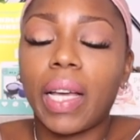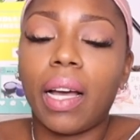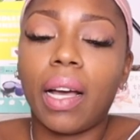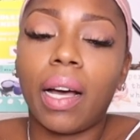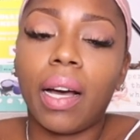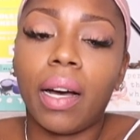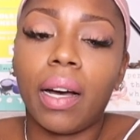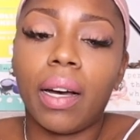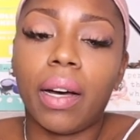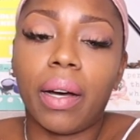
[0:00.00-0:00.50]

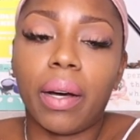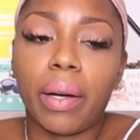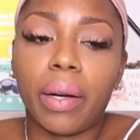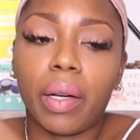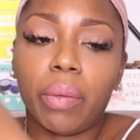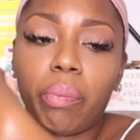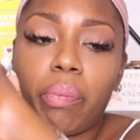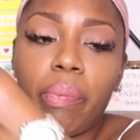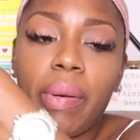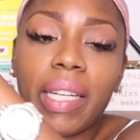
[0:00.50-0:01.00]

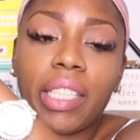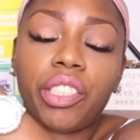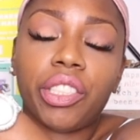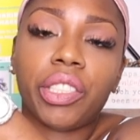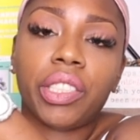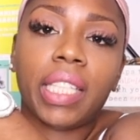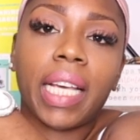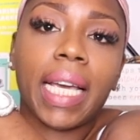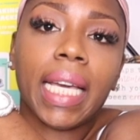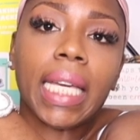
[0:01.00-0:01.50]
um,
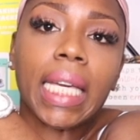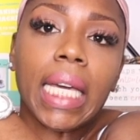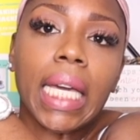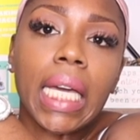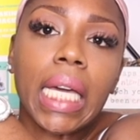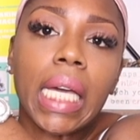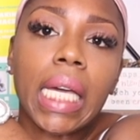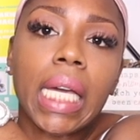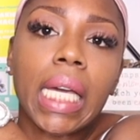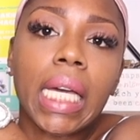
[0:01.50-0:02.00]
picture
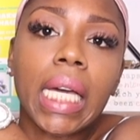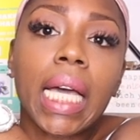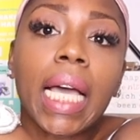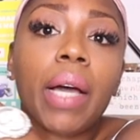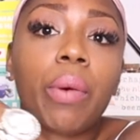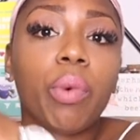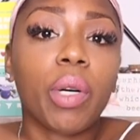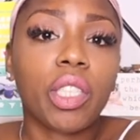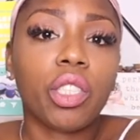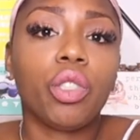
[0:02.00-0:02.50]
taking,
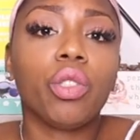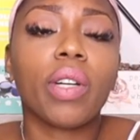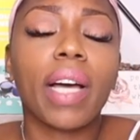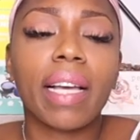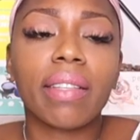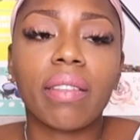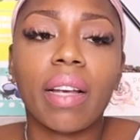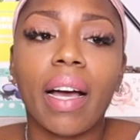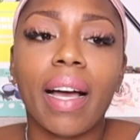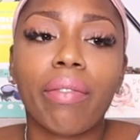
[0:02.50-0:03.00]
which you
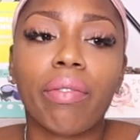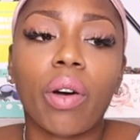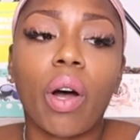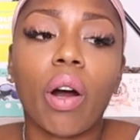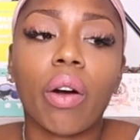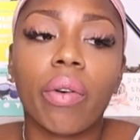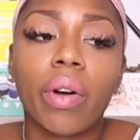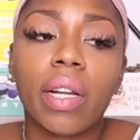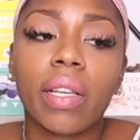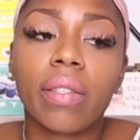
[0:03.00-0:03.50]
guys have
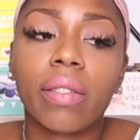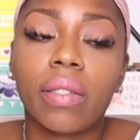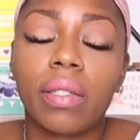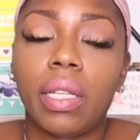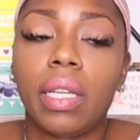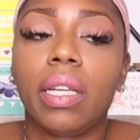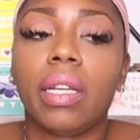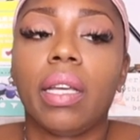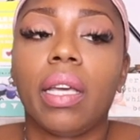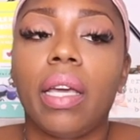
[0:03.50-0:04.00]
already
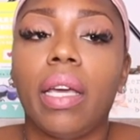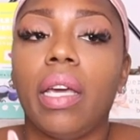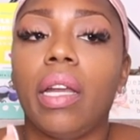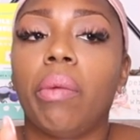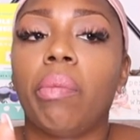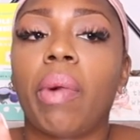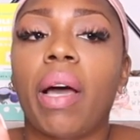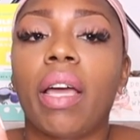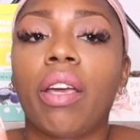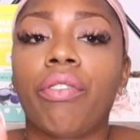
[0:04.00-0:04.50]
seen
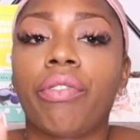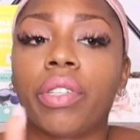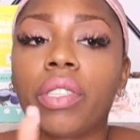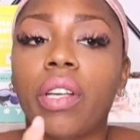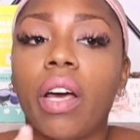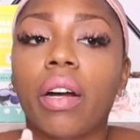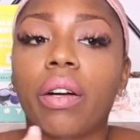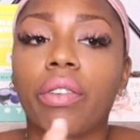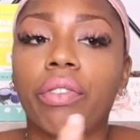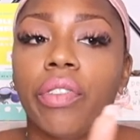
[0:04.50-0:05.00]
in my
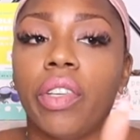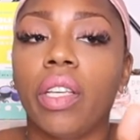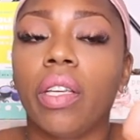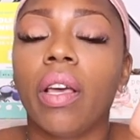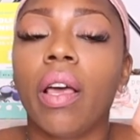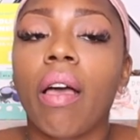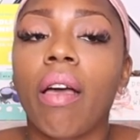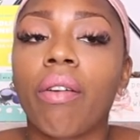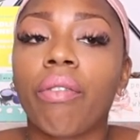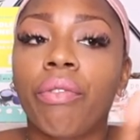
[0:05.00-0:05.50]

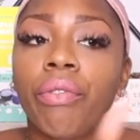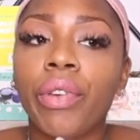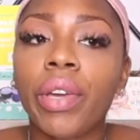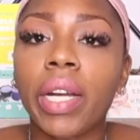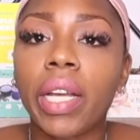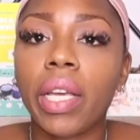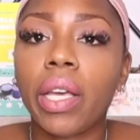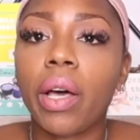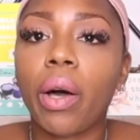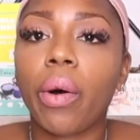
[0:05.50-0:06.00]
photography
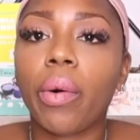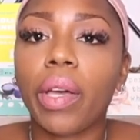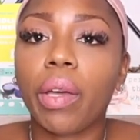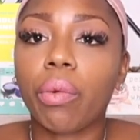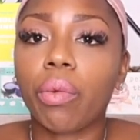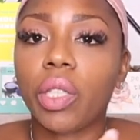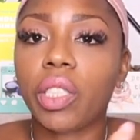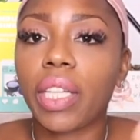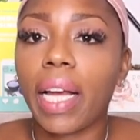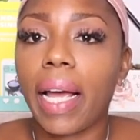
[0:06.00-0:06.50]
video
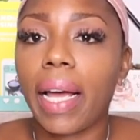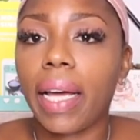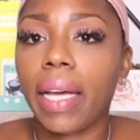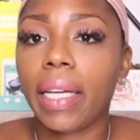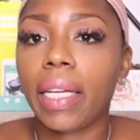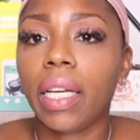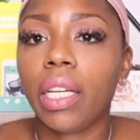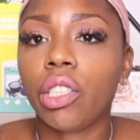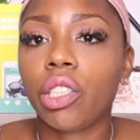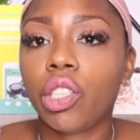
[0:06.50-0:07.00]
in which
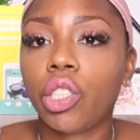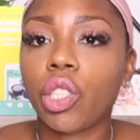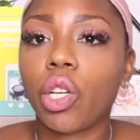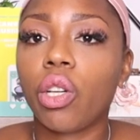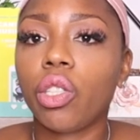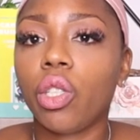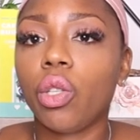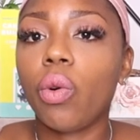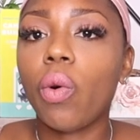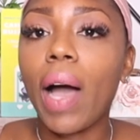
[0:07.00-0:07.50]
I show
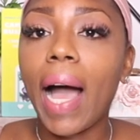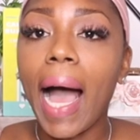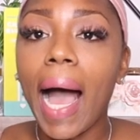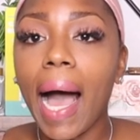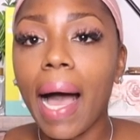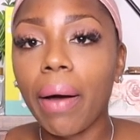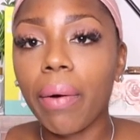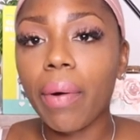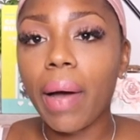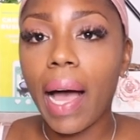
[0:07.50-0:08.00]
you
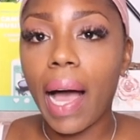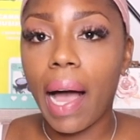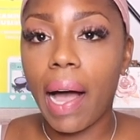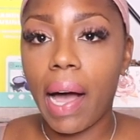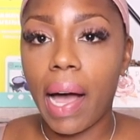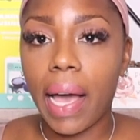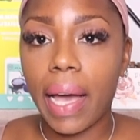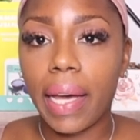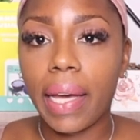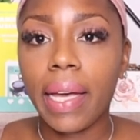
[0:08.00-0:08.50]
how
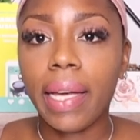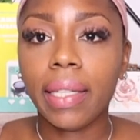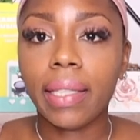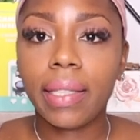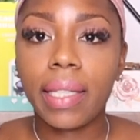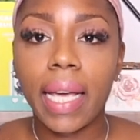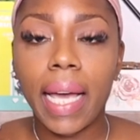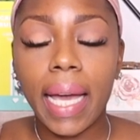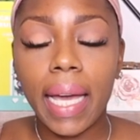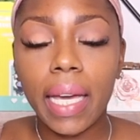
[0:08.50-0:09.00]
I
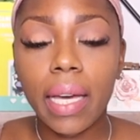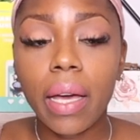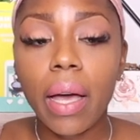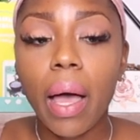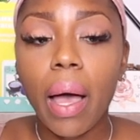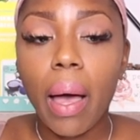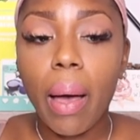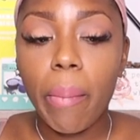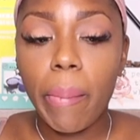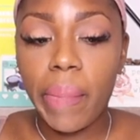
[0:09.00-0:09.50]
take
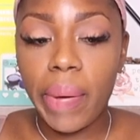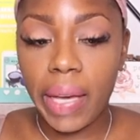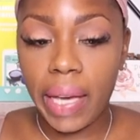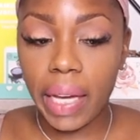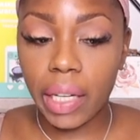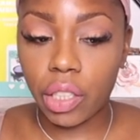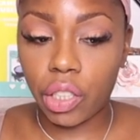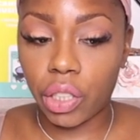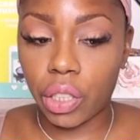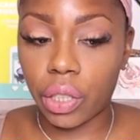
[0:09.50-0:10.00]

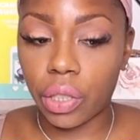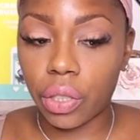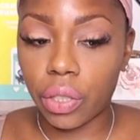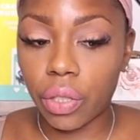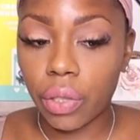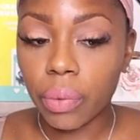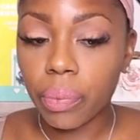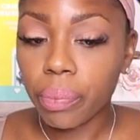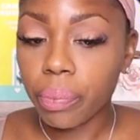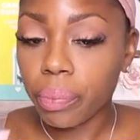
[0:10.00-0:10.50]

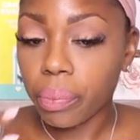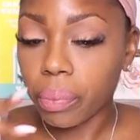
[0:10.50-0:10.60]
pictures.